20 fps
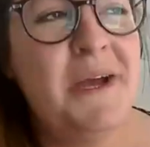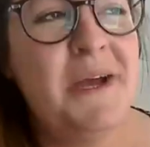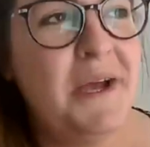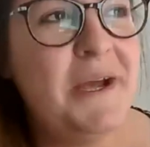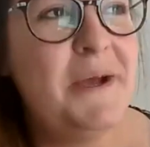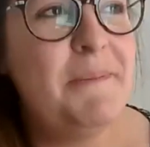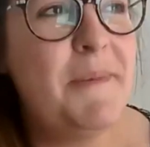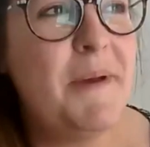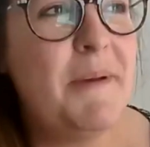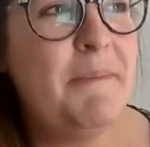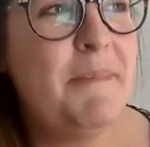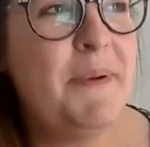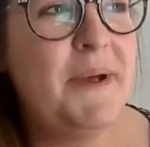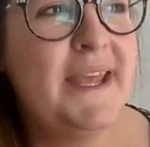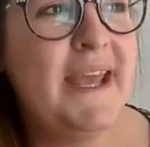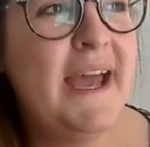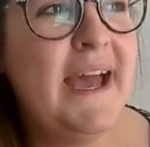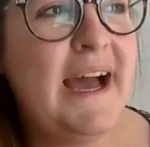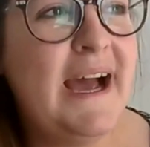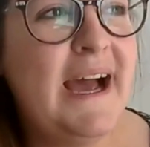Um, but
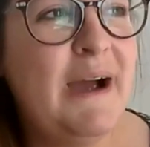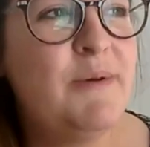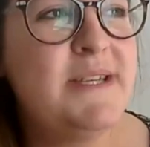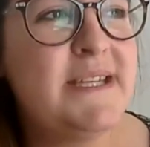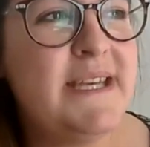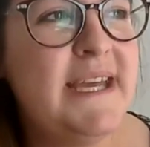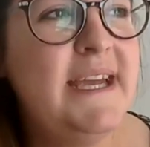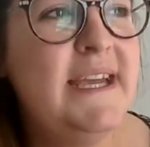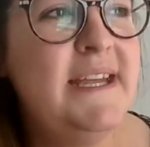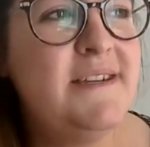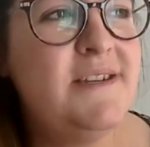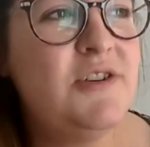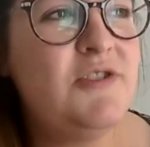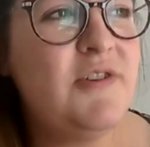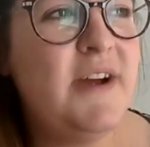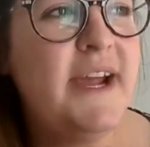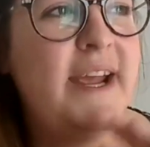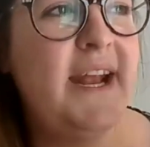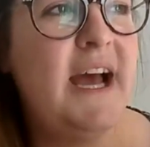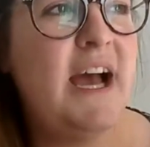yeah, I was keen to
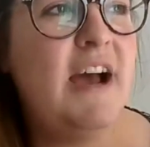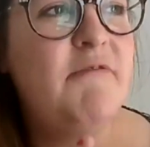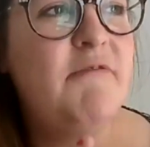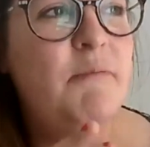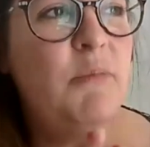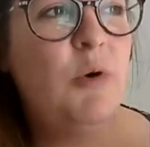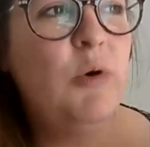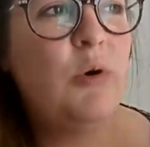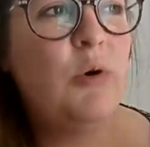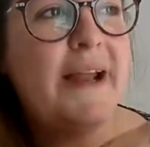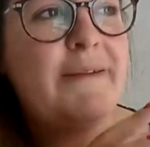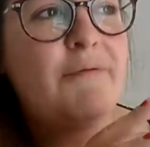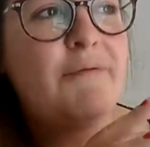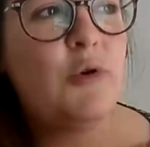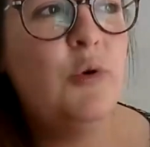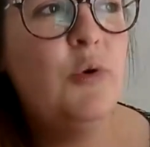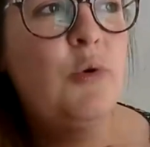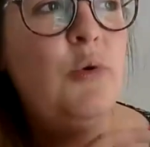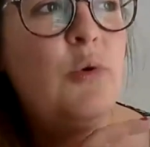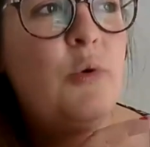try and have more kind of
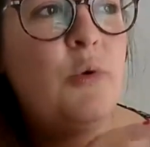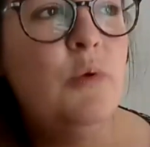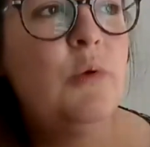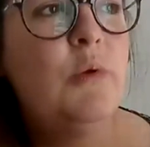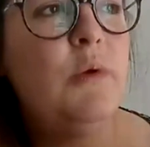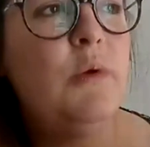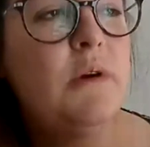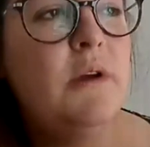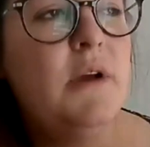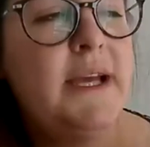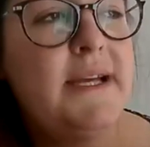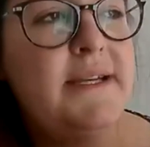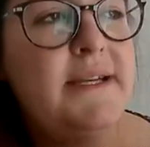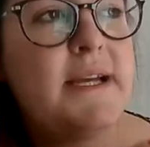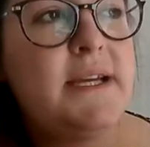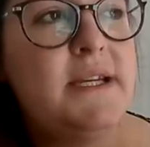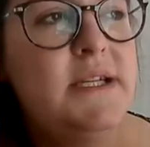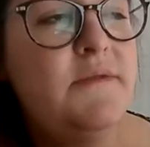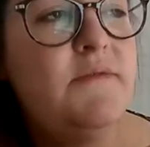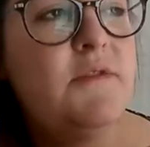cool
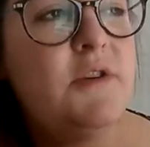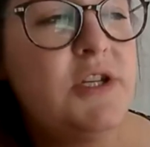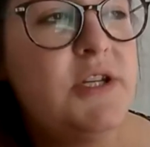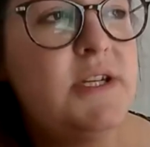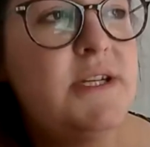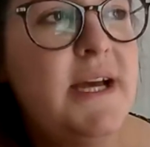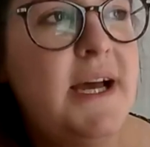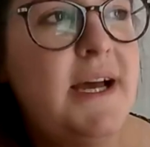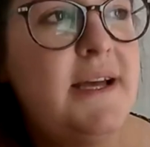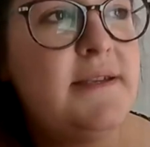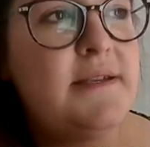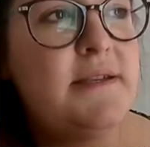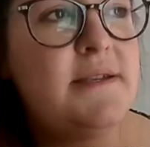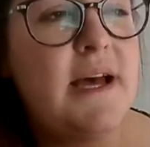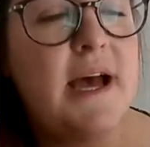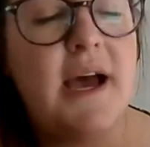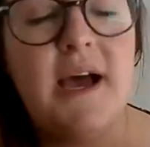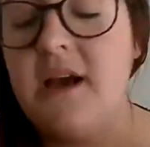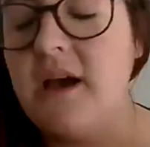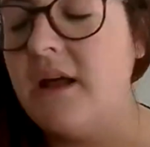executive function tasks
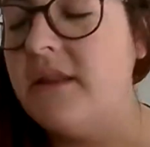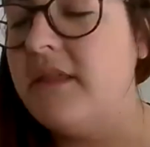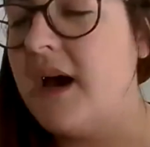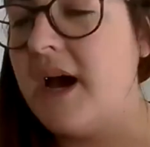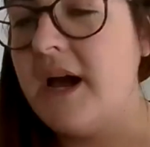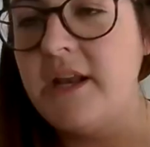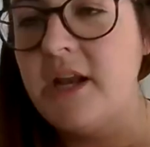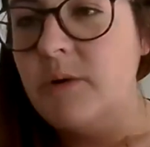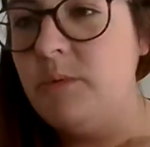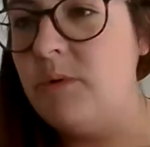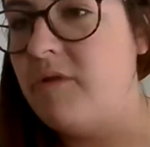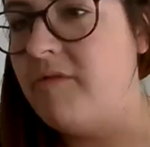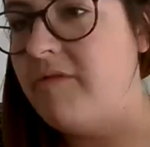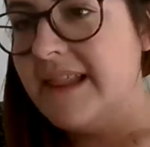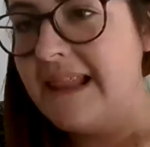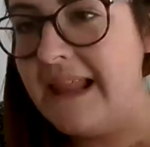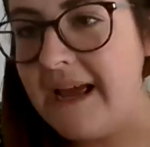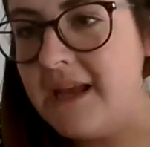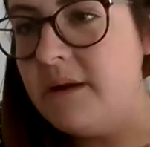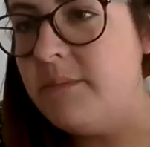that I, that I know are
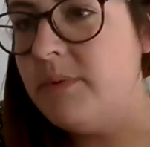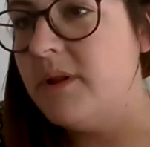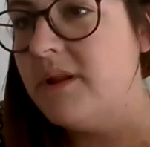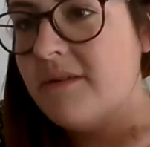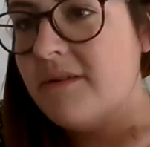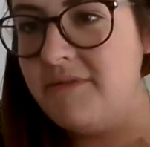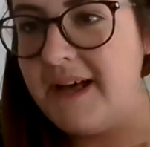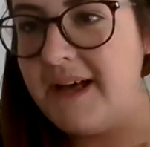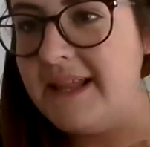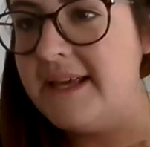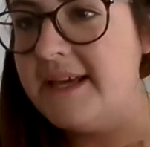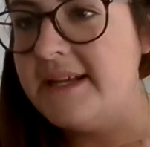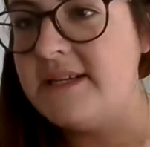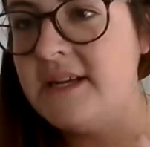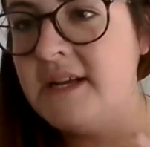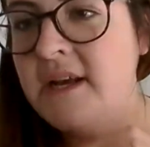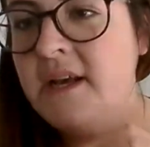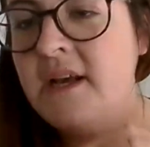reliable and valid,